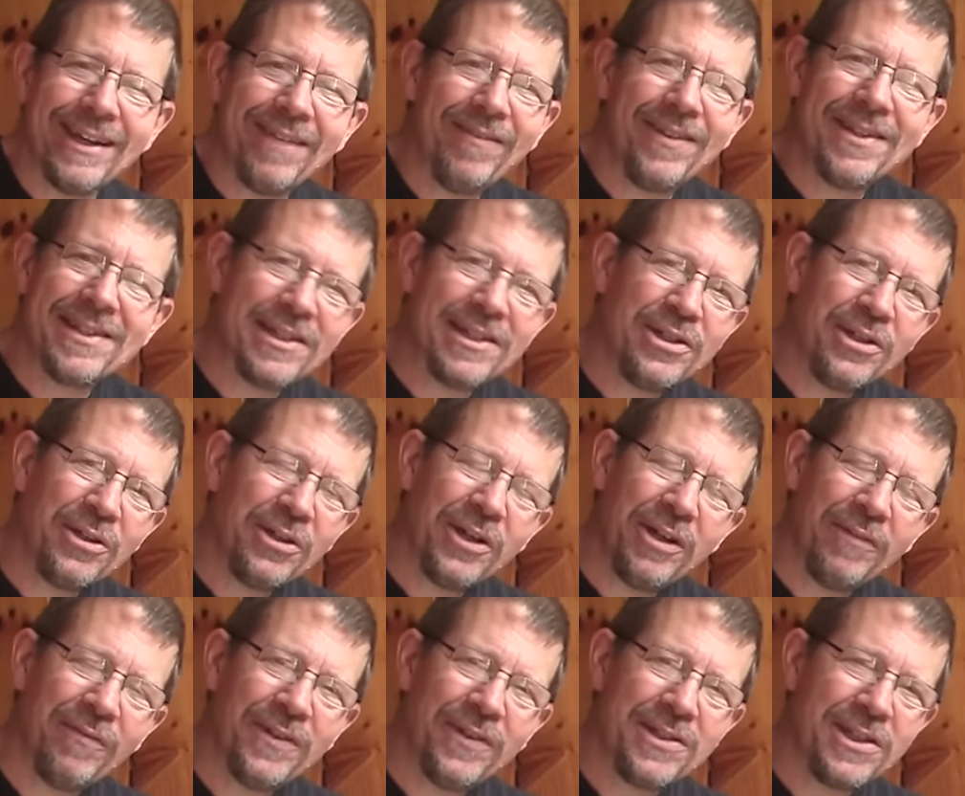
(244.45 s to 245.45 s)
If it's in your,
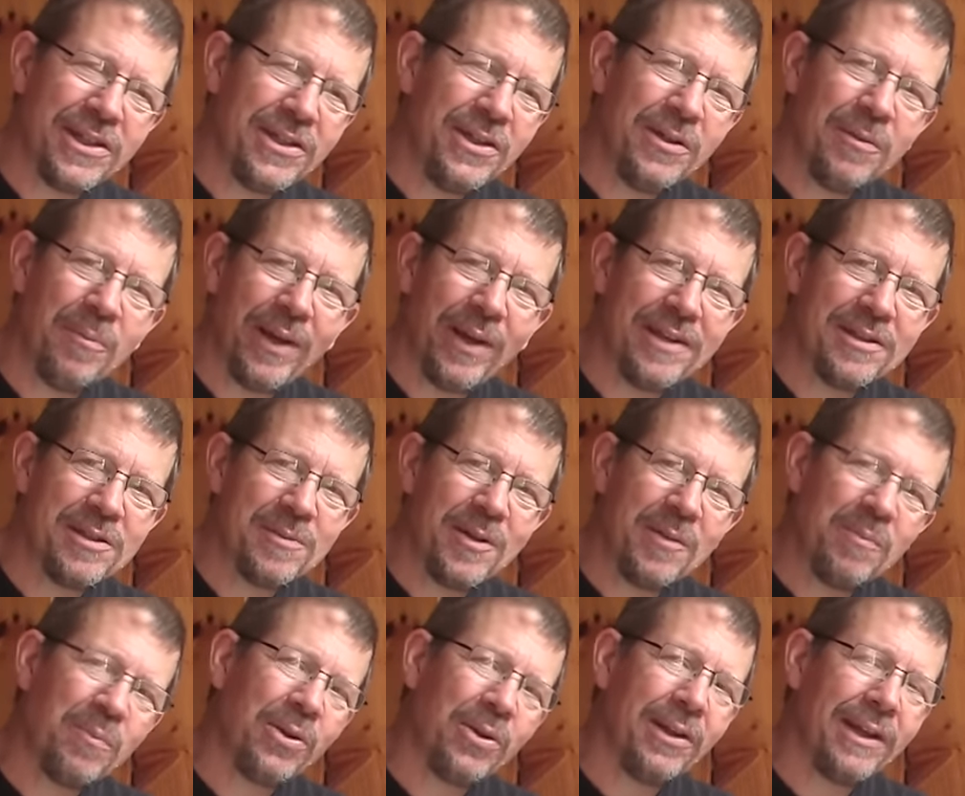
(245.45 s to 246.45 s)
if it's in your
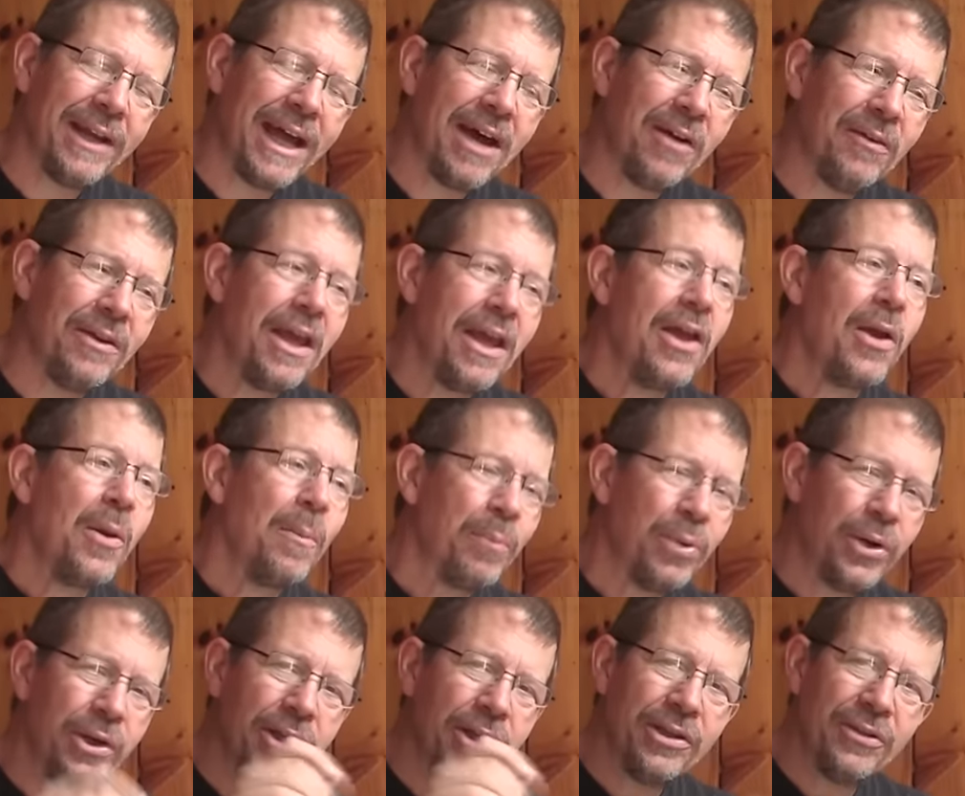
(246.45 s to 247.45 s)
basement, pull it out.
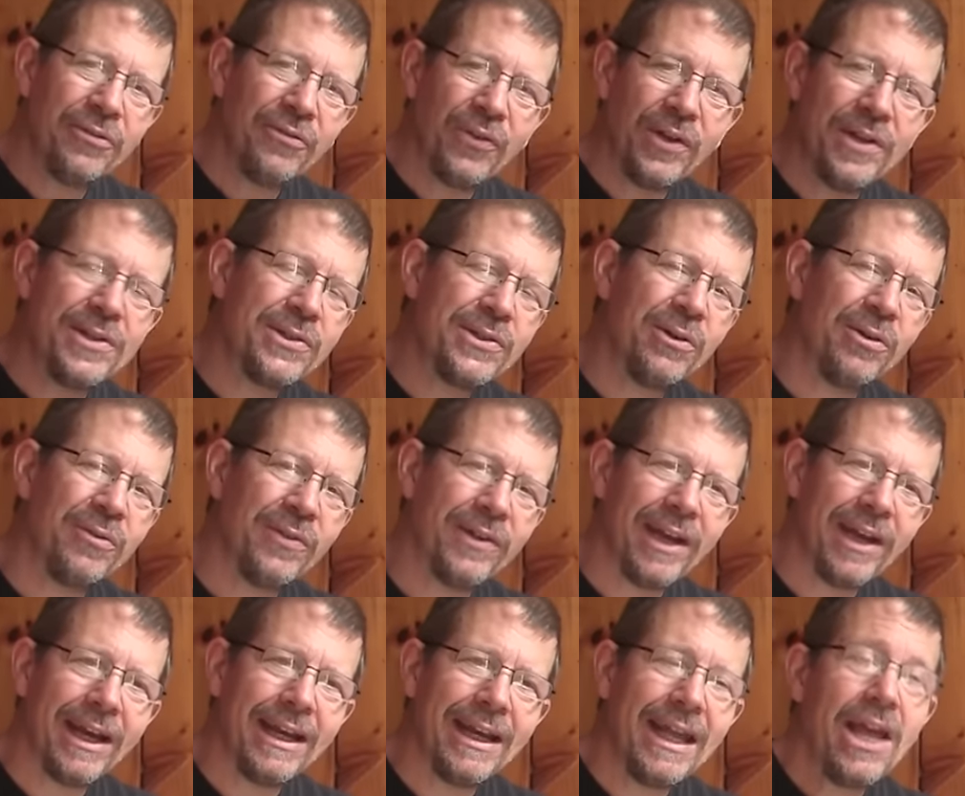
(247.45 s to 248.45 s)
Put it in the freezer
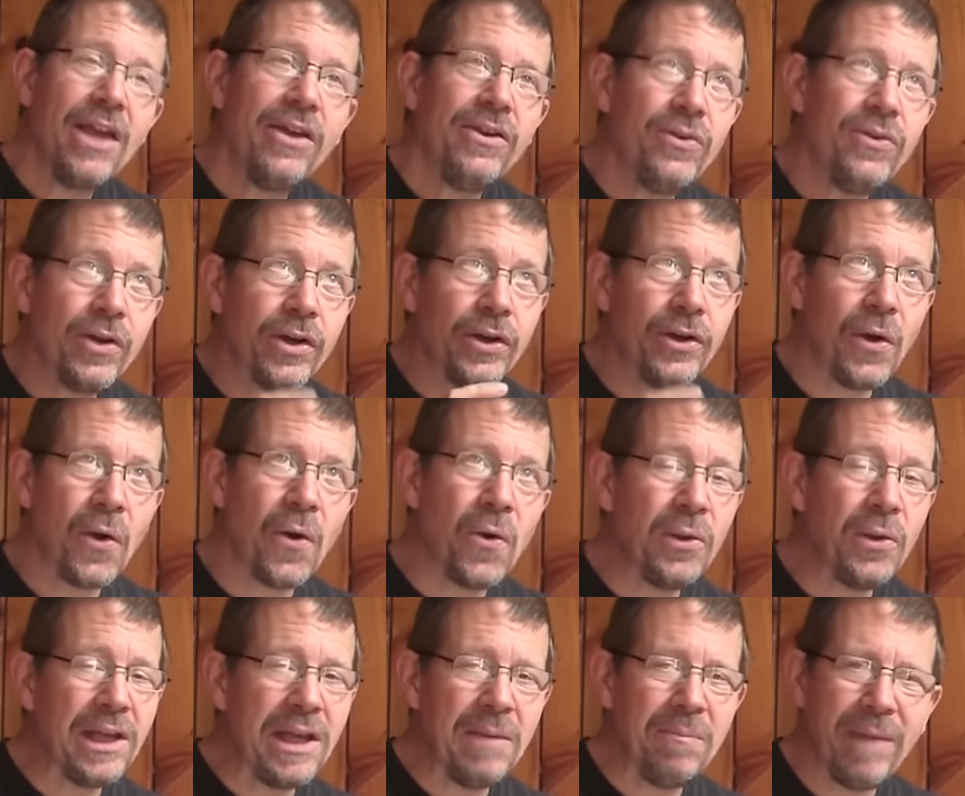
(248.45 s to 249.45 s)
overnight. You can
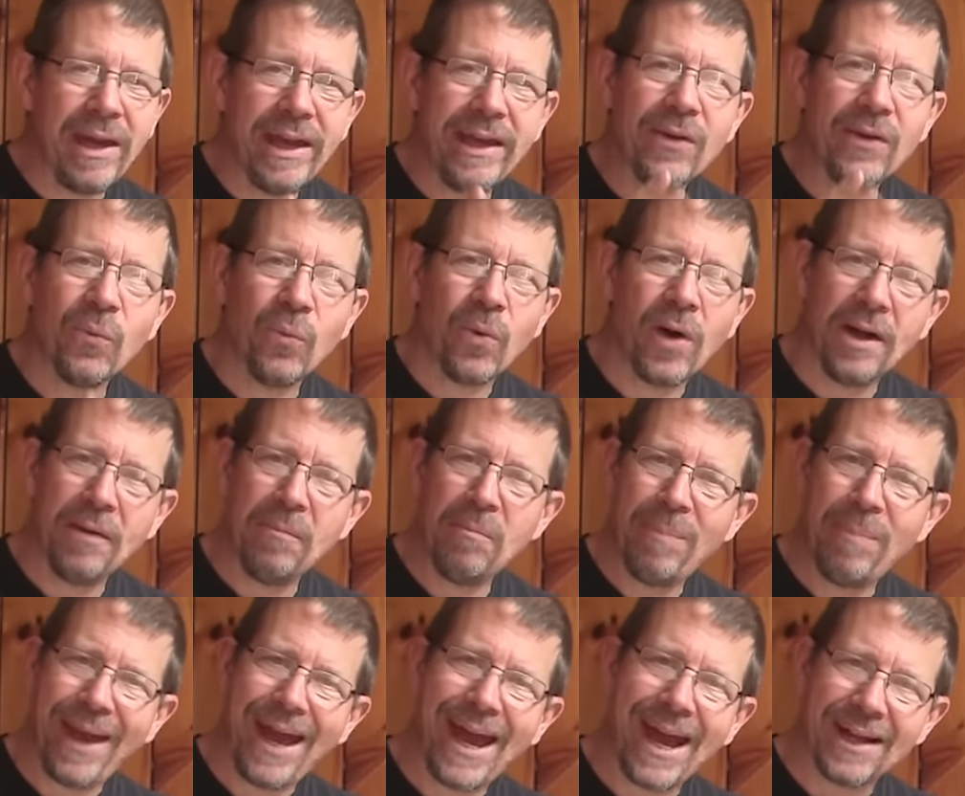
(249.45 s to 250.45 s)
only make one
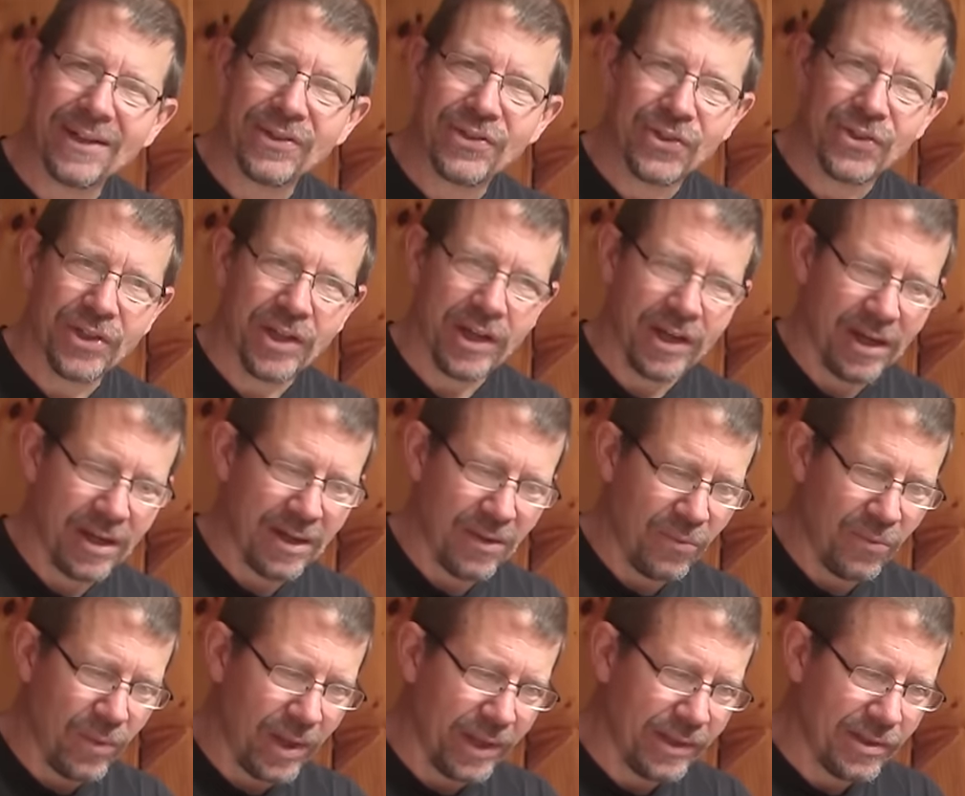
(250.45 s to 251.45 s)
batch. Uh,
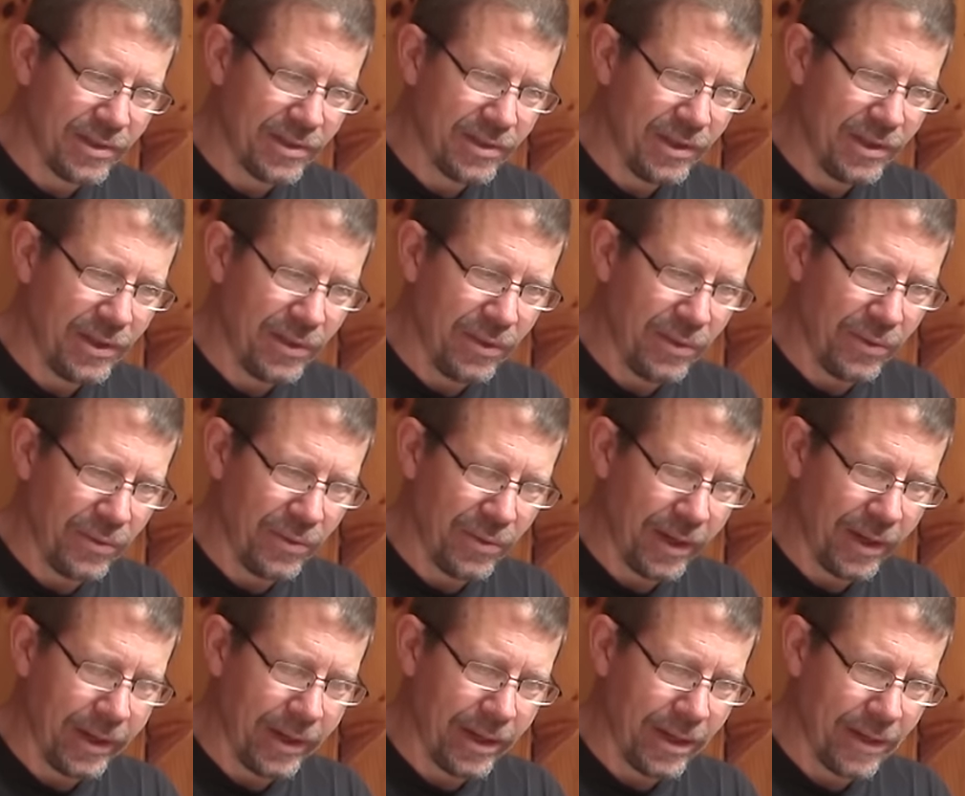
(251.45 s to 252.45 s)
once you
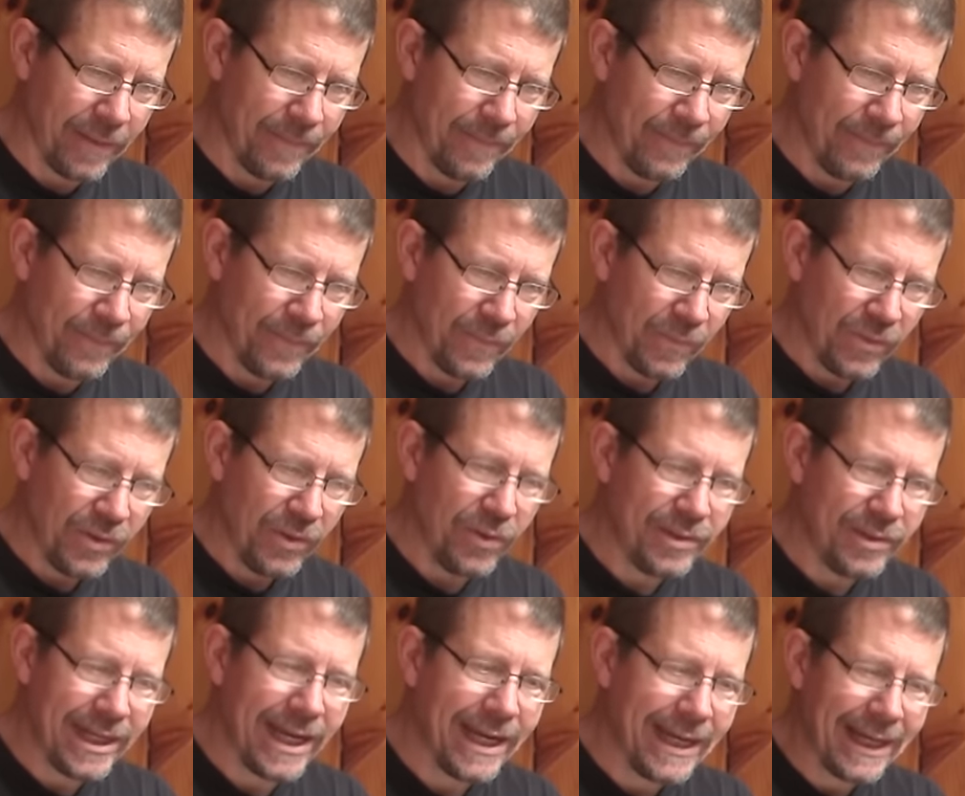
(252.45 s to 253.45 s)
uh, you
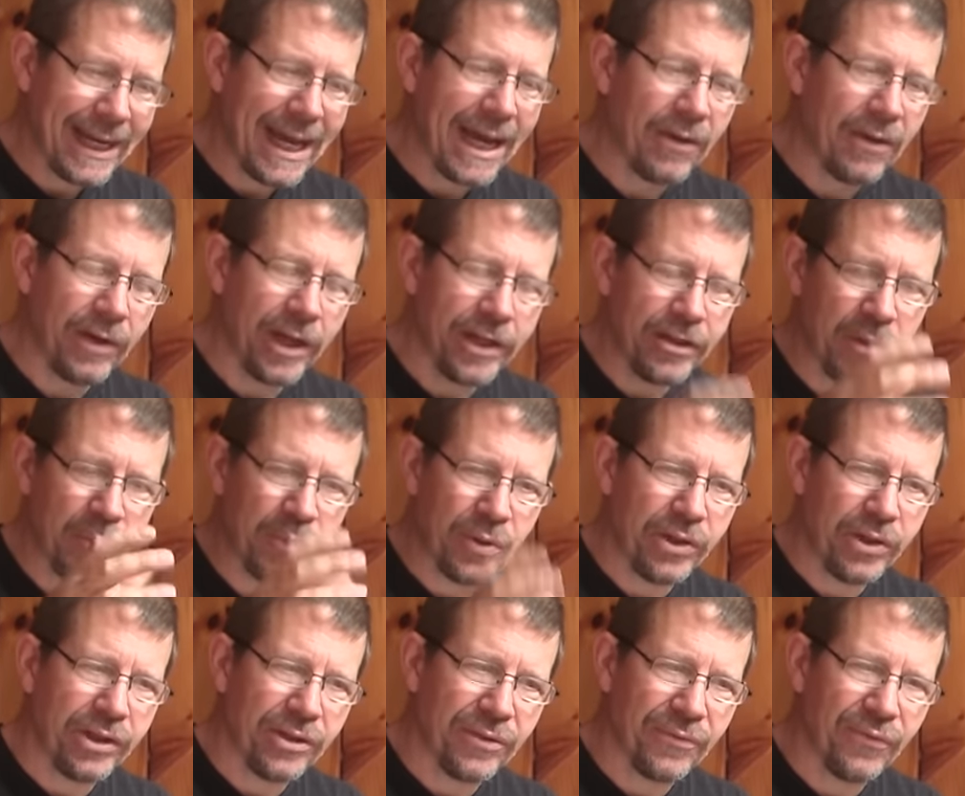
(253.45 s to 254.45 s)
take it out and you put
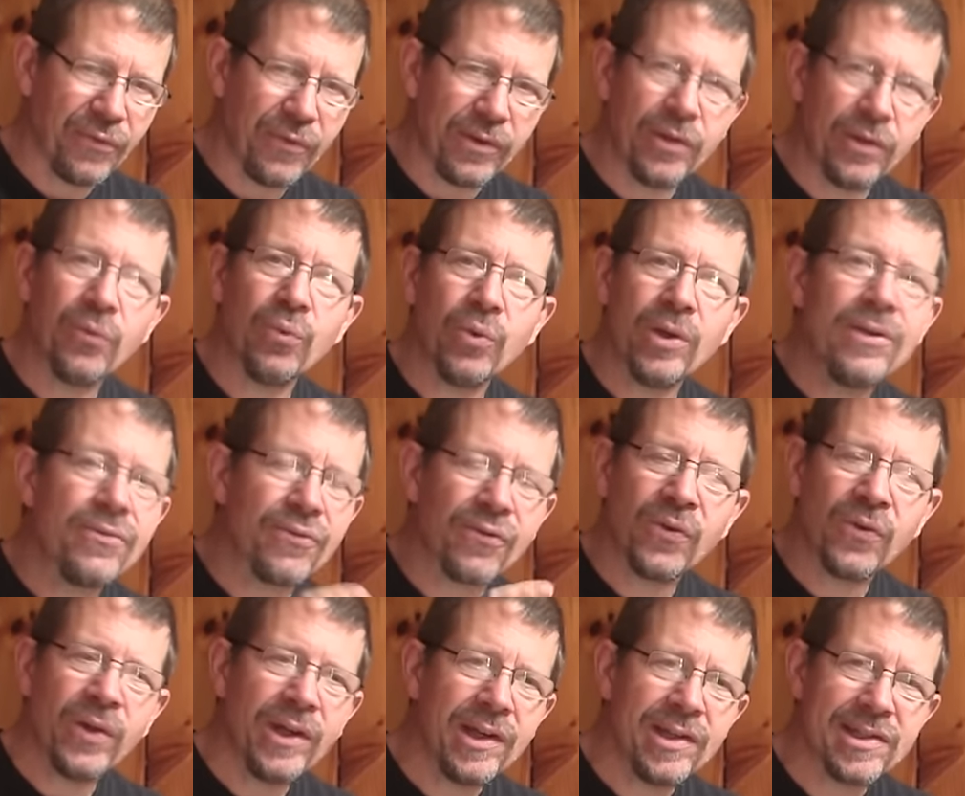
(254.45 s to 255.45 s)
it in the fr you
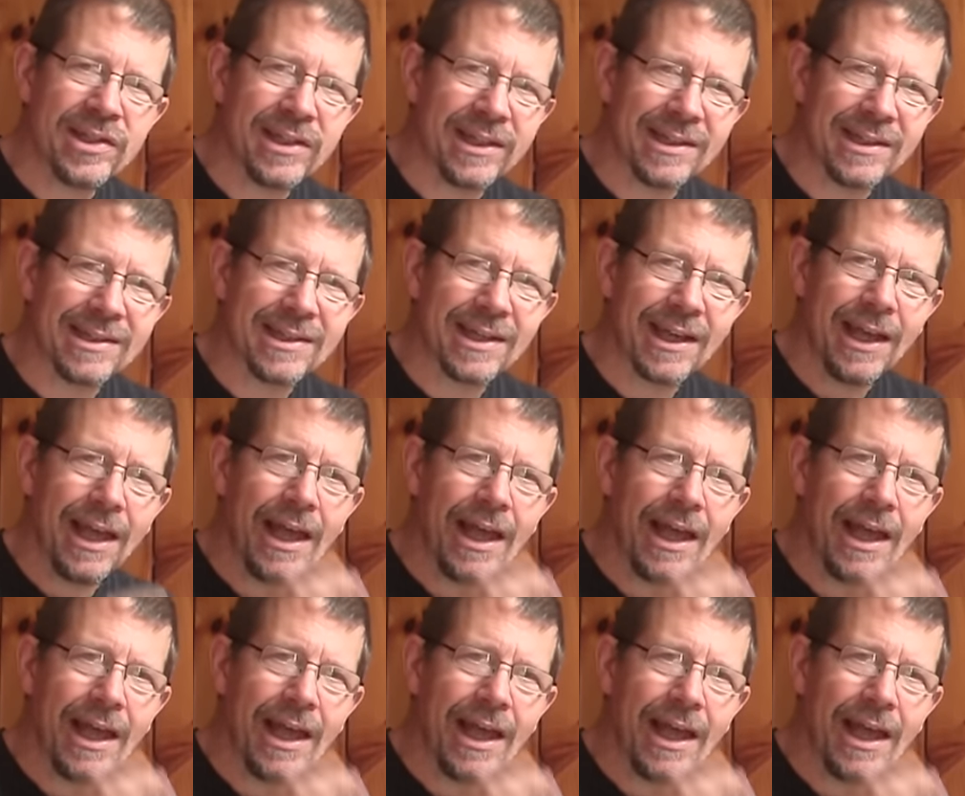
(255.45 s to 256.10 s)
refreeze it.